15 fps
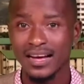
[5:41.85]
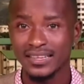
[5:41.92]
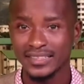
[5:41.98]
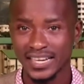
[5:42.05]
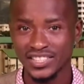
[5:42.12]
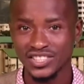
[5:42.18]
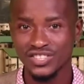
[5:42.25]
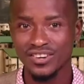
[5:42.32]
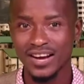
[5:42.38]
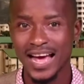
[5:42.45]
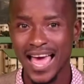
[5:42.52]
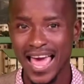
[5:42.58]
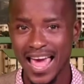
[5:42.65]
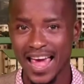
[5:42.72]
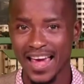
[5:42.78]
Nigeria
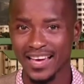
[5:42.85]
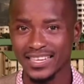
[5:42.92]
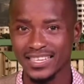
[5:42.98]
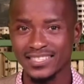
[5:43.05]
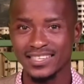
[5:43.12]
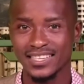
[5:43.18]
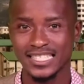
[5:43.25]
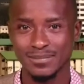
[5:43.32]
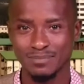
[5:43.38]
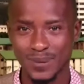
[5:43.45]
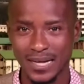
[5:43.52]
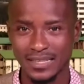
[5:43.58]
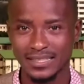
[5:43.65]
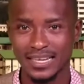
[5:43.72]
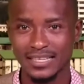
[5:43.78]
Air is
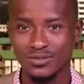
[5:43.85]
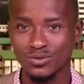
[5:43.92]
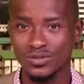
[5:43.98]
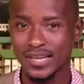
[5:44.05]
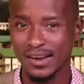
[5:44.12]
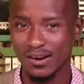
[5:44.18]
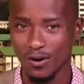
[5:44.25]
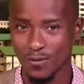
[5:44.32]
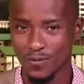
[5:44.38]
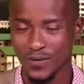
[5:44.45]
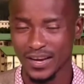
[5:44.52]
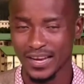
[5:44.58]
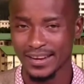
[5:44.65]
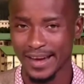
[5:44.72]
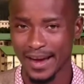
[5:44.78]
expected to take off
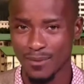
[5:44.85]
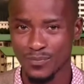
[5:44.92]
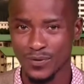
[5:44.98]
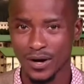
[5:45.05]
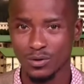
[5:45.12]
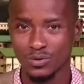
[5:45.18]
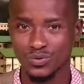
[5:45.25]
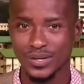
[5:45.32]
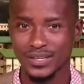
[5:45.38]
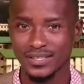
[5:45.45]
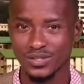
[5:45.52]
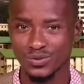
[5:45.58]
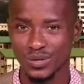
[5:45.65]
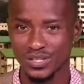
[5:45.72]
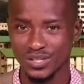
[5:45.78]
in April
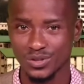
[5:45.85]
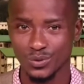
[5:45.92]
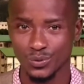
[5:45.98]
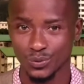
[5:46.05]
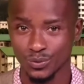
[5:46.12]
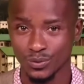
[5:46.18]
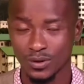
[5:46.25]
2022.